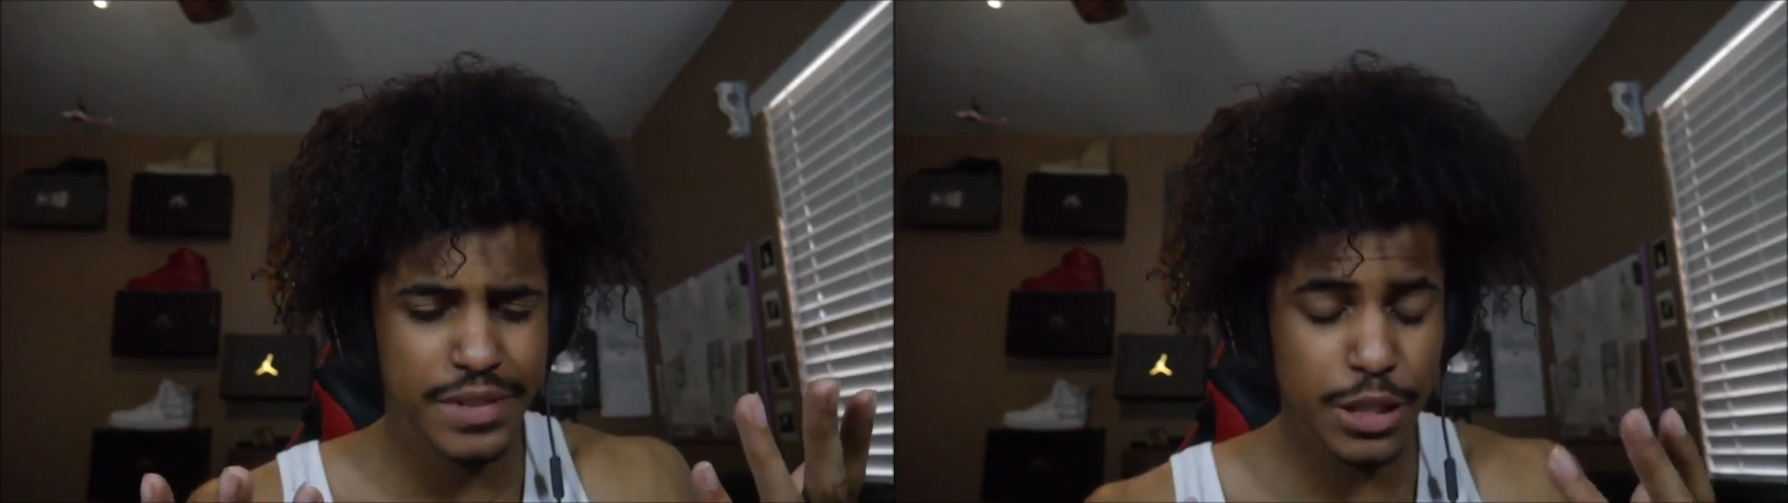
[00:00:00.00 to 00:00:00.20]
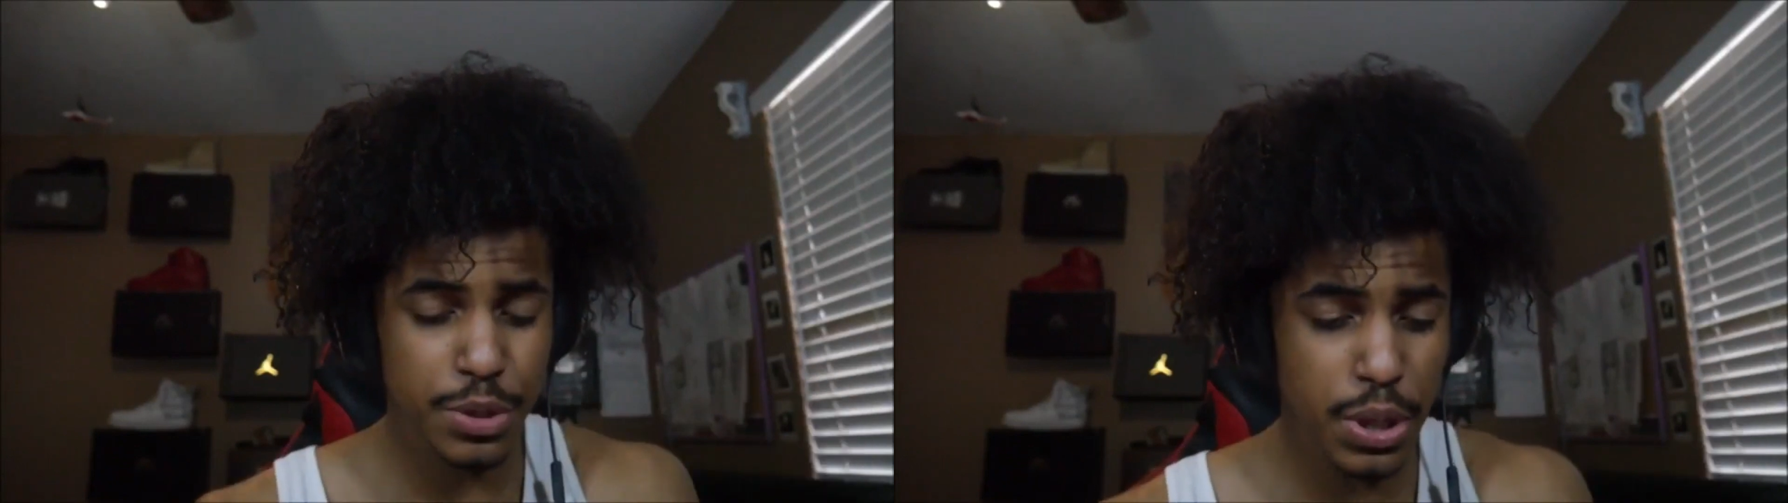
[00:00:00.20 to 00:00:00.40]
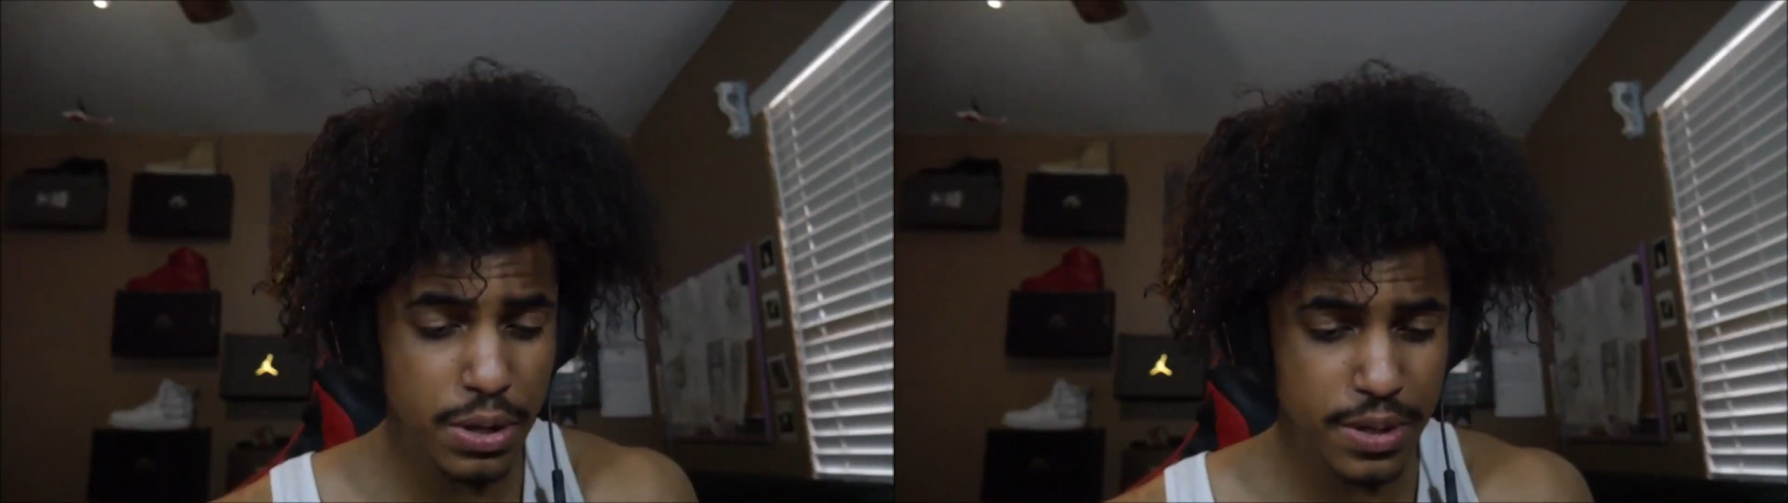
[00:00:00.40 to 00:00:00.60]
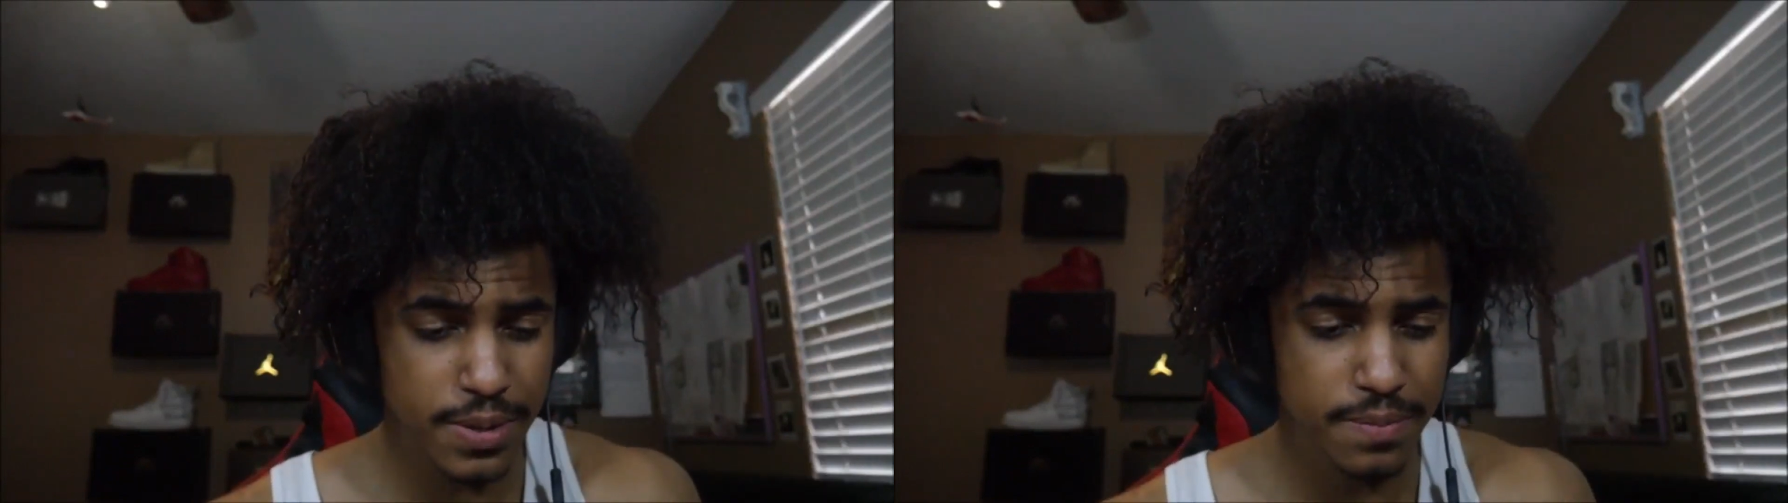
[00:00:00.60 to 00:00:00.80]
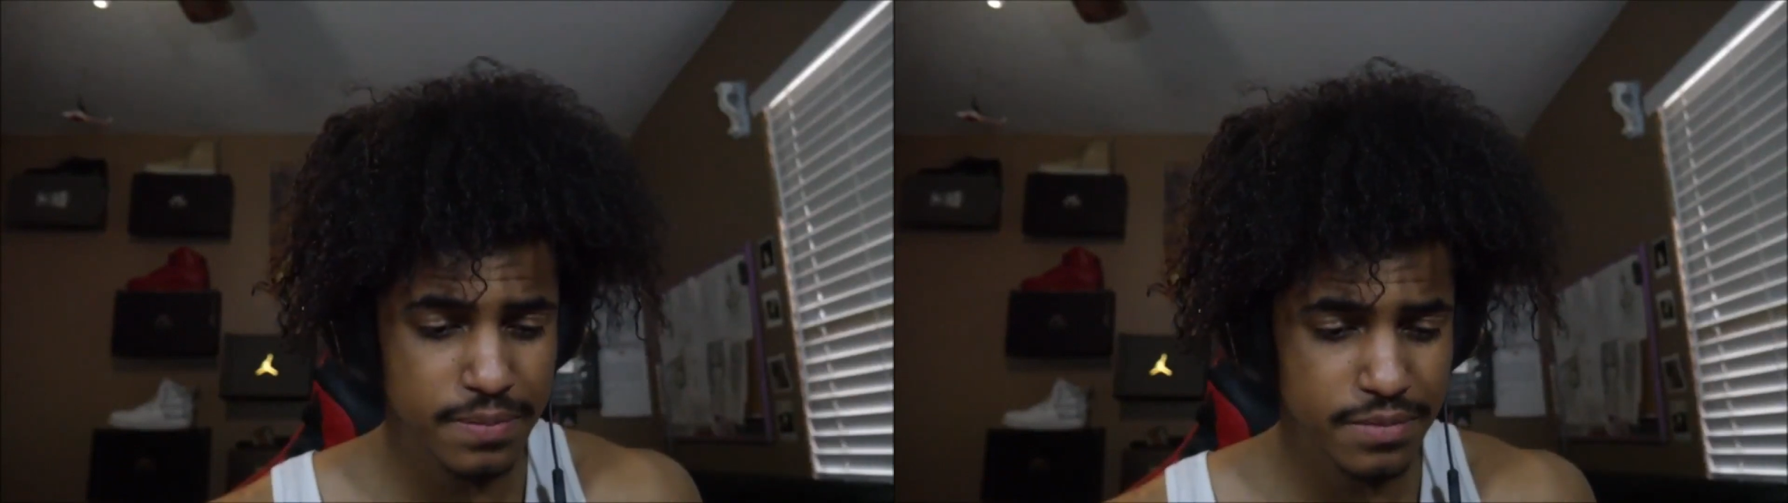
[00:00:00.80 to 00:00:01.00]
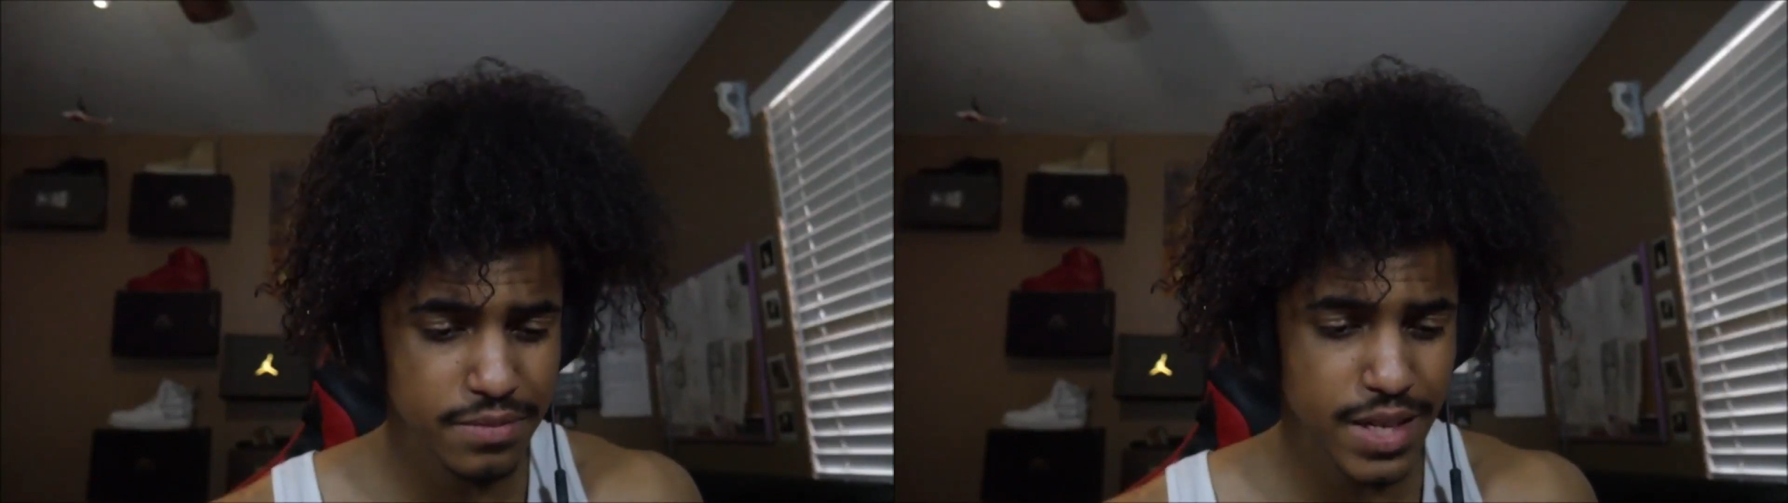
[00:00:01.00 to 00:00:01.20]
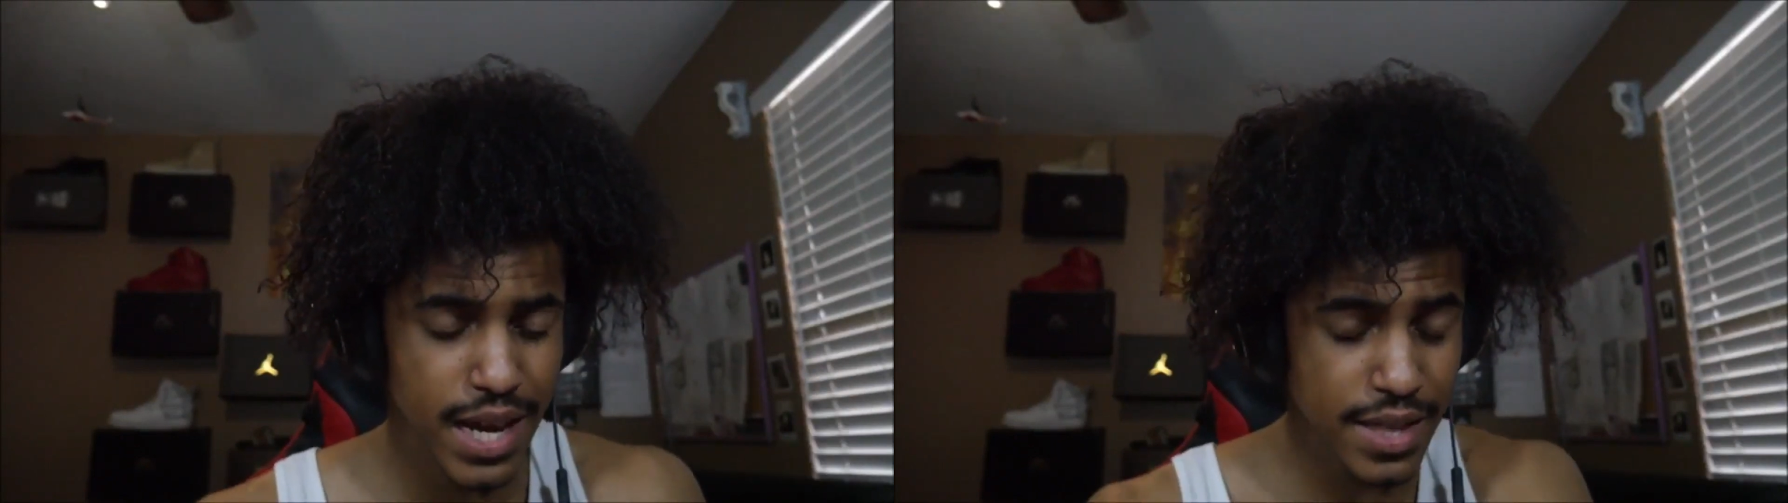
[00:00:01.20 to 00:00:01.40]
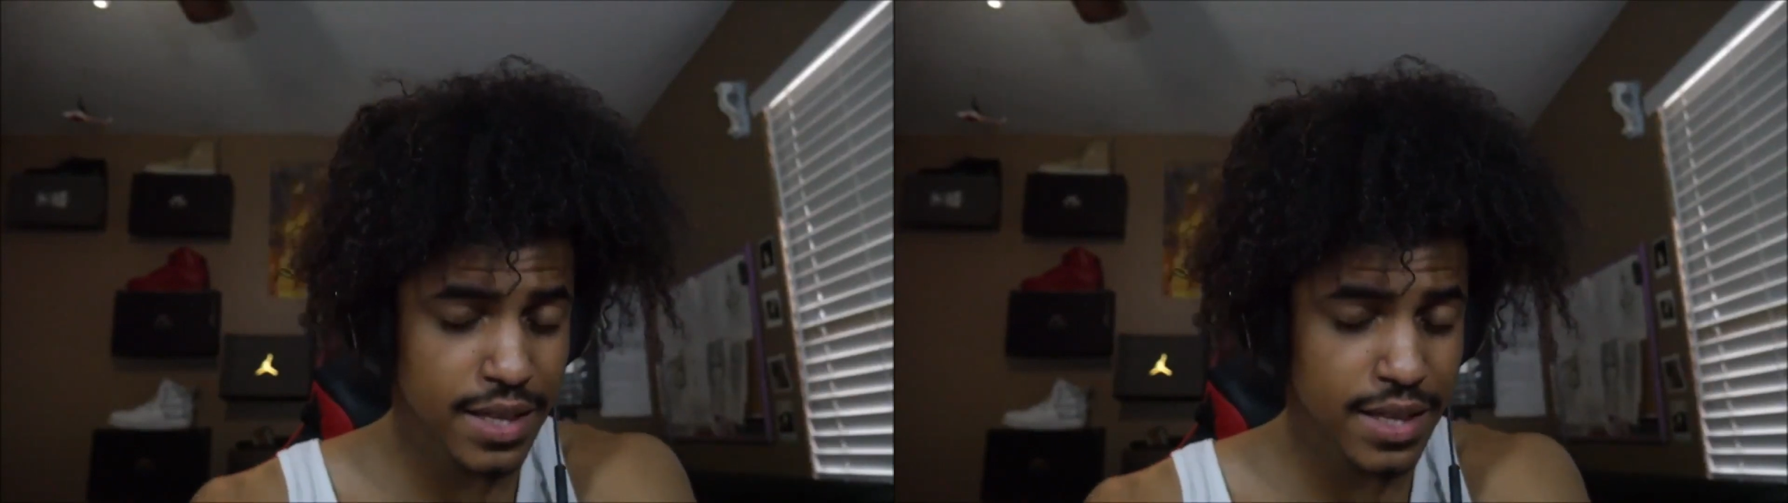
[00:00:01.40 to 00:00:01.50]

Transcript: retarded. And